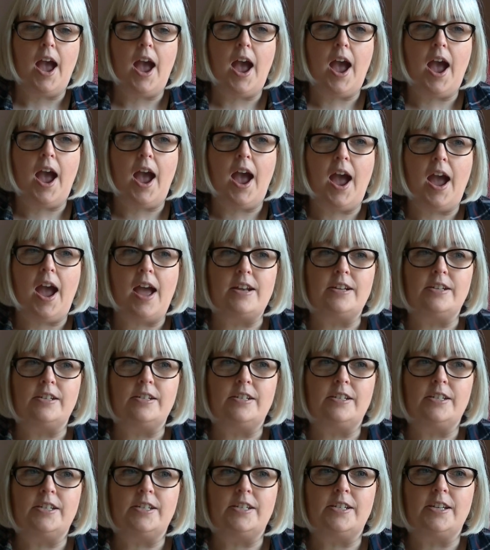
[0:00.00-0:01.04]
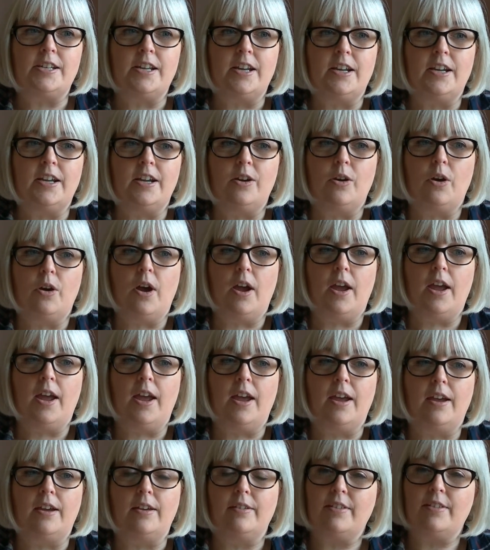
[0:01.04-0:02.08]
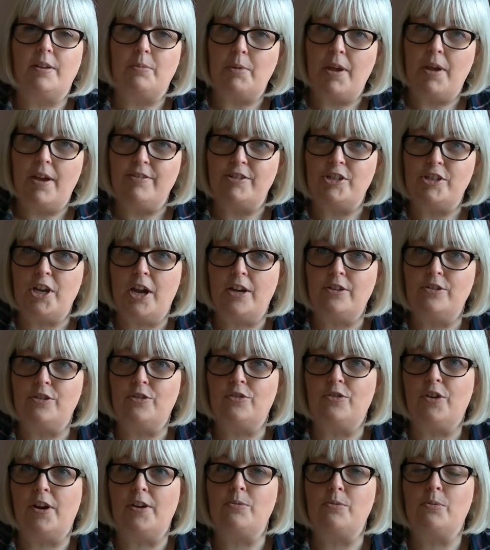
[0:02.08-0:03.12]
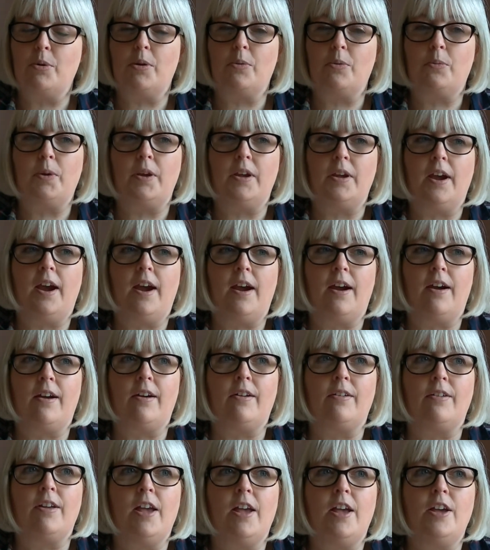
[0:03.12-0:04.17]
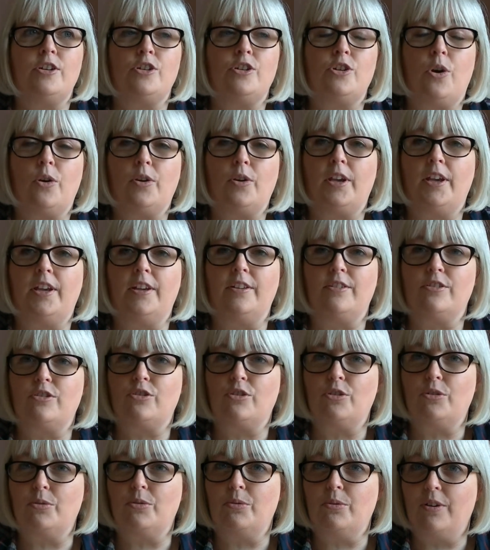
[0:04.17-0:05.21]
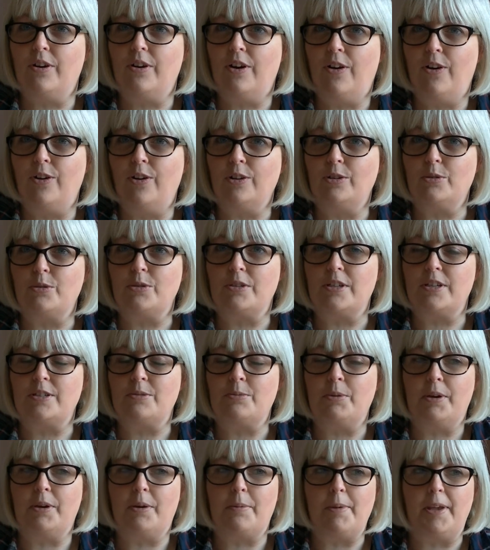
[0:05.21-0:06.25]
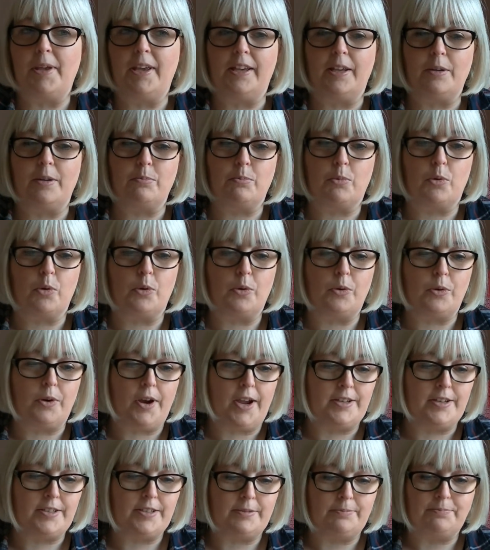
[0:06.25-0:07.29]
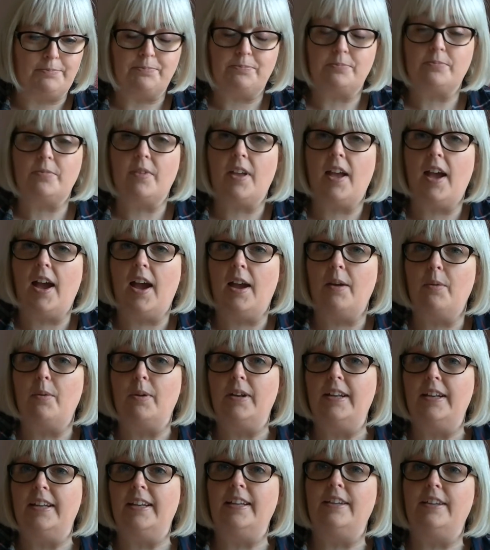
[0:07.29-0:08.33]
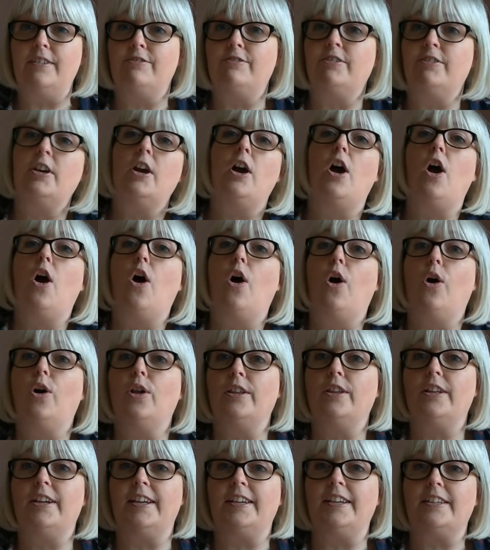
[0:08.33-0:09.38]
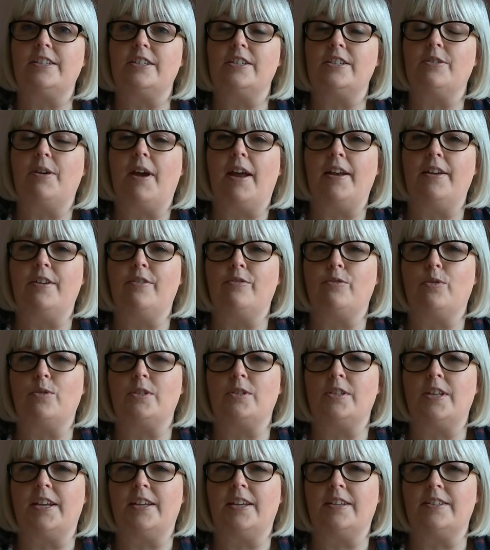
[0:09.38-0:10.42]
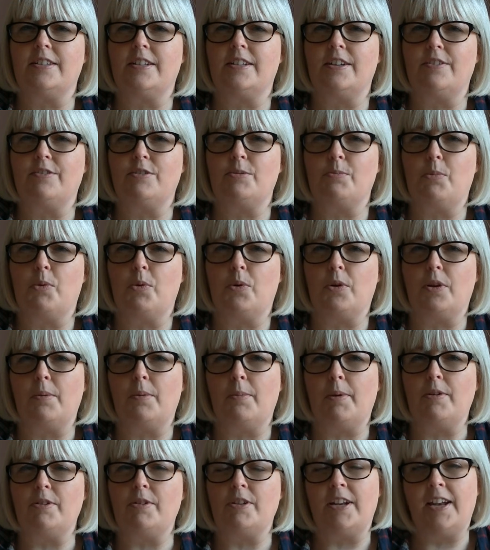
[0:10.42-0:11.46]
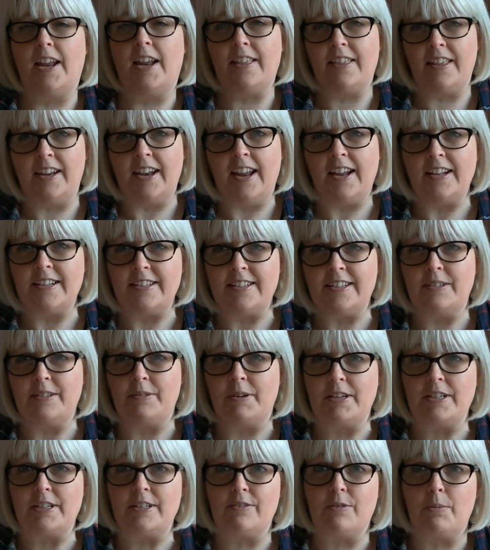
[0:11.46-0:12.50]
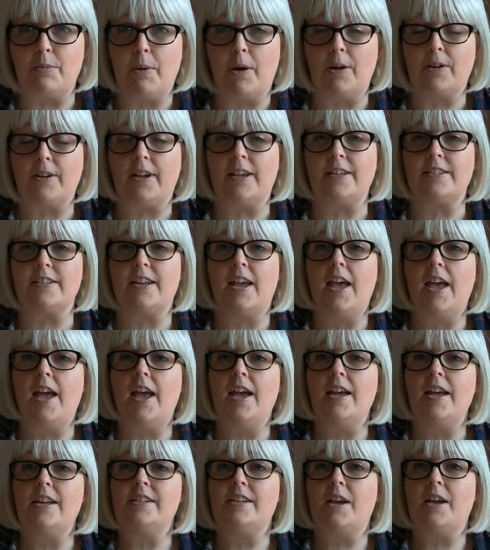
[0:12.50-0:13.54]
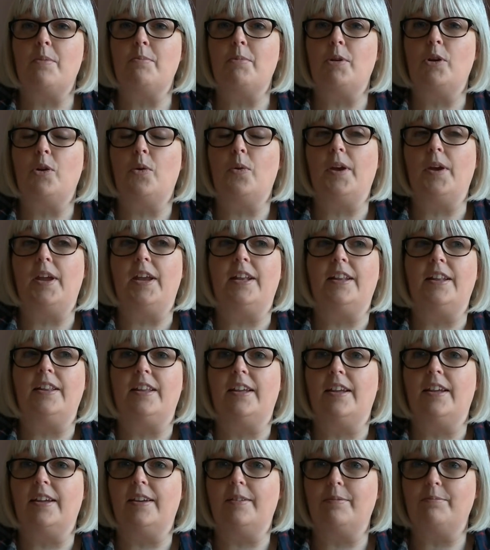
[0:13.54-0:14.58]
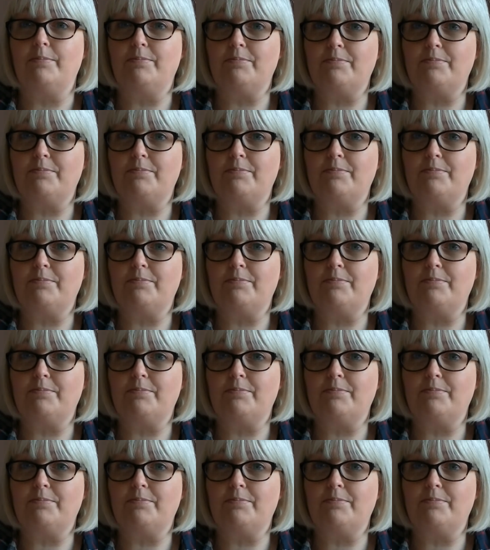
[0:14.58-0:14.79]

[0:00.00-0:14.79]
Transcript: And then we have a chatter thread where we are talking through all those as we are making progress. I will leave all the links to any of those things that I've spoken about and anything else in the rest of the podcast down below in the